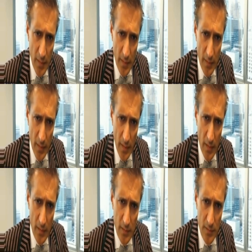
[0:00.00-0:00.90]
in
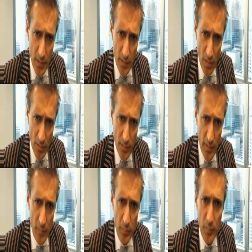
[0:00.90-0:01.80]
technology.
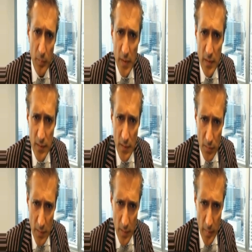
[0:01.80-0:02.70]
And McKinsey has
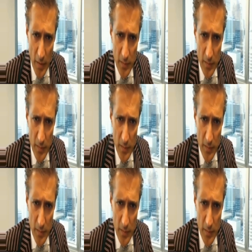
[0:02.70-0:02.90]
written about